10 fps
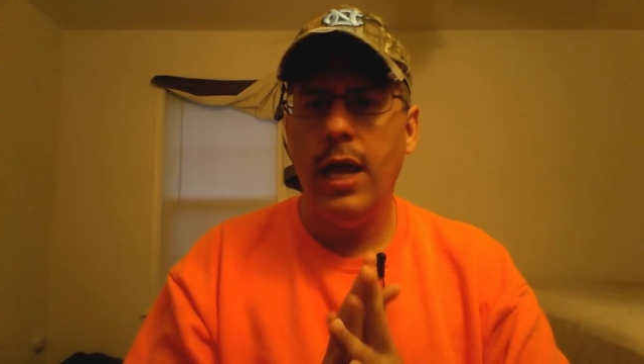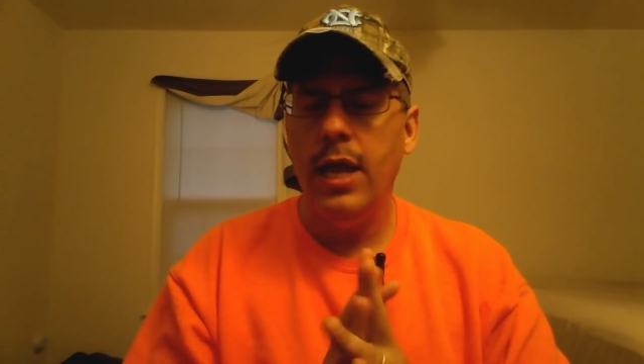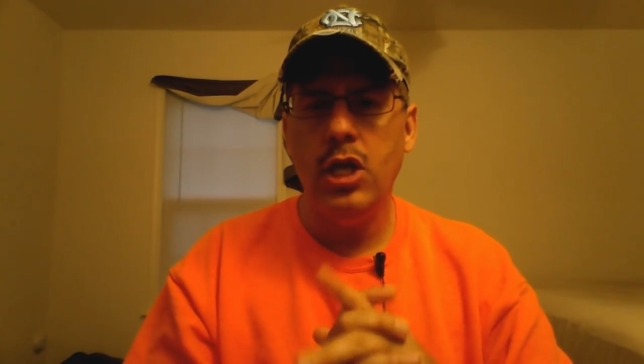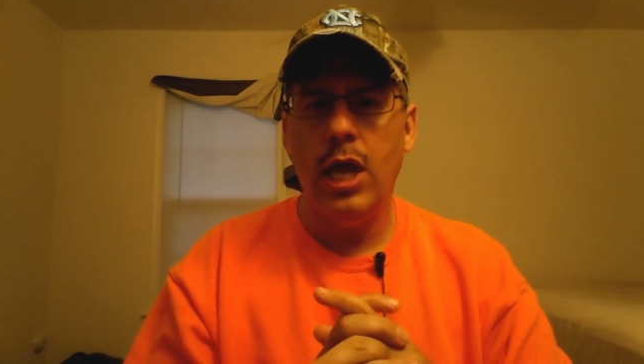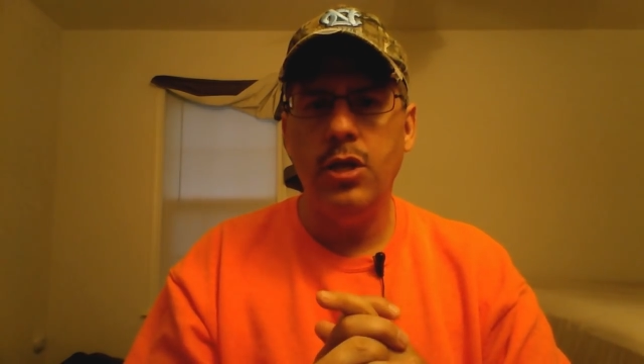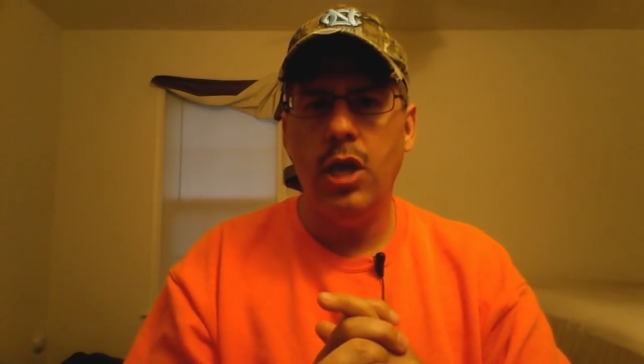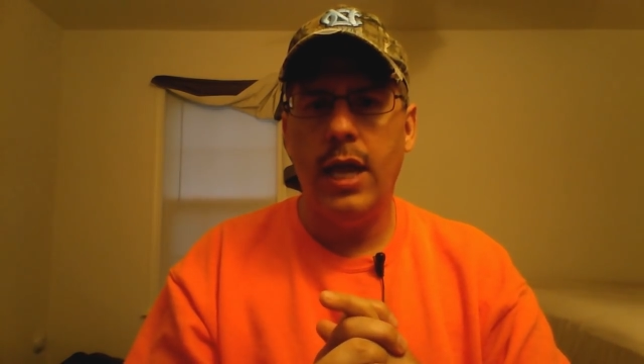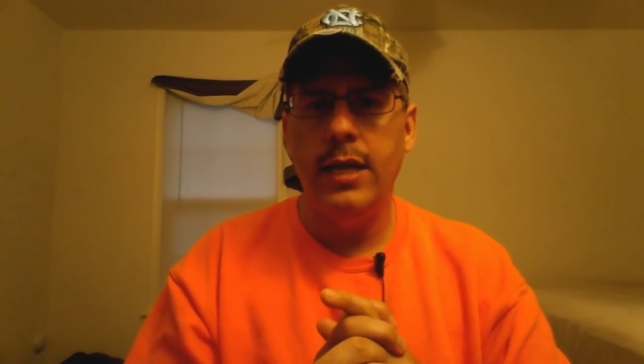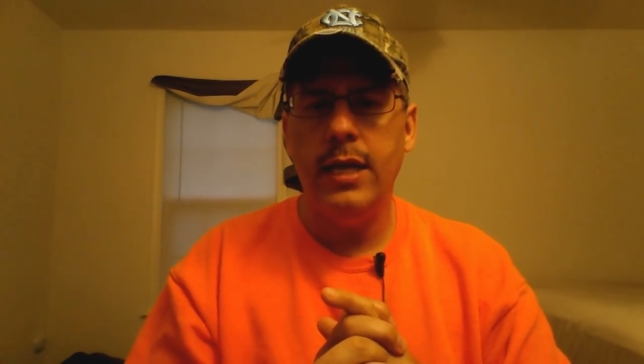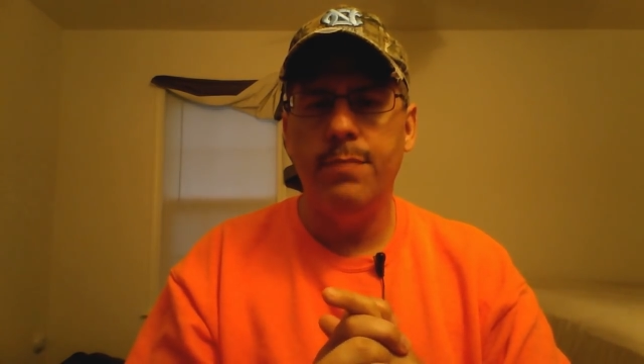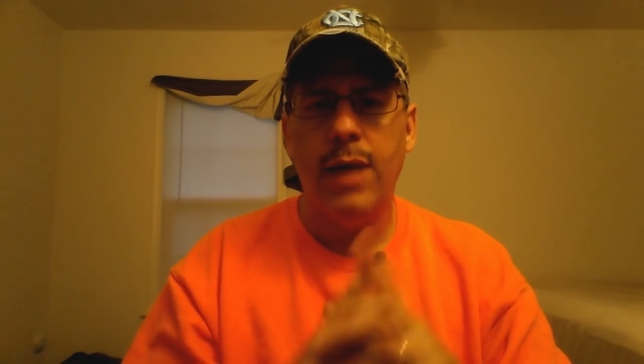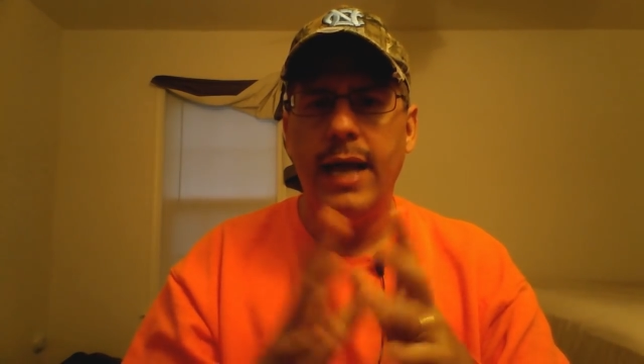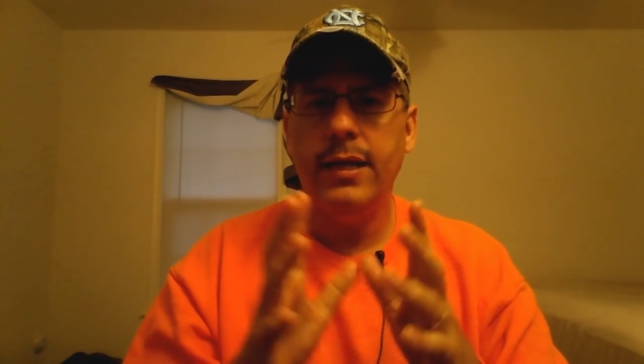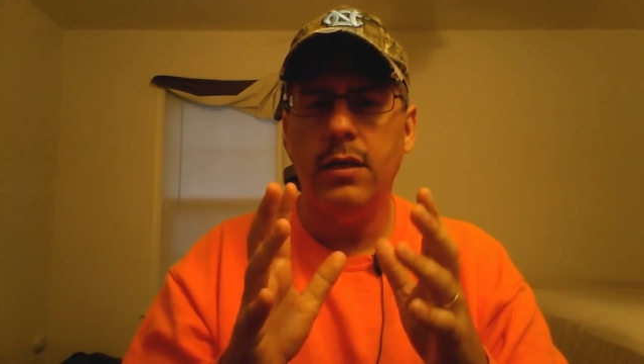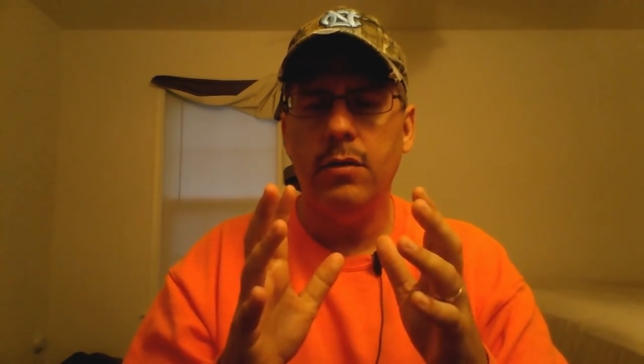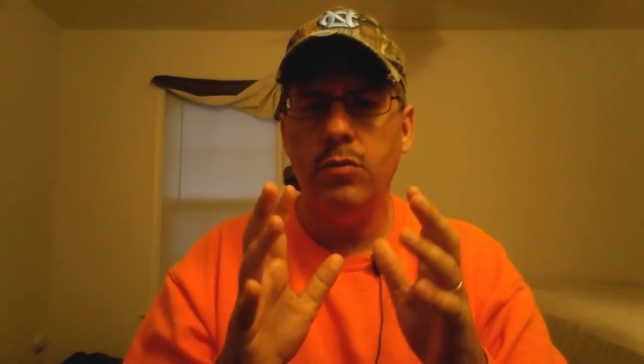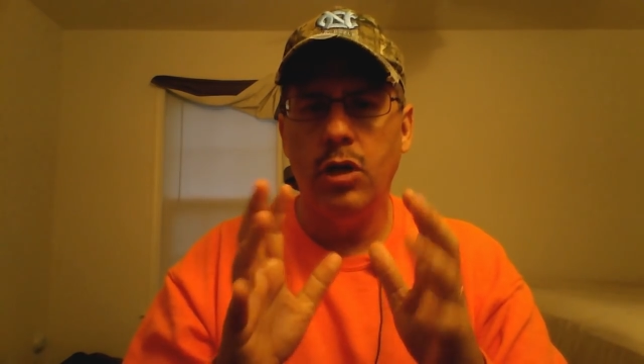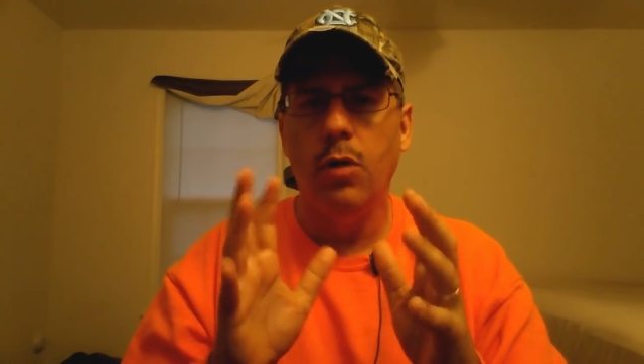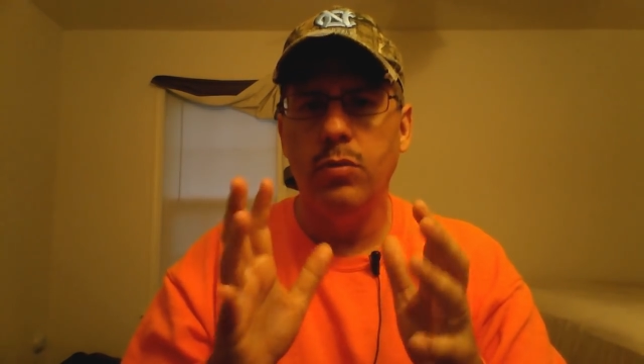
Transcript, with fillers: and, and, and it might you know,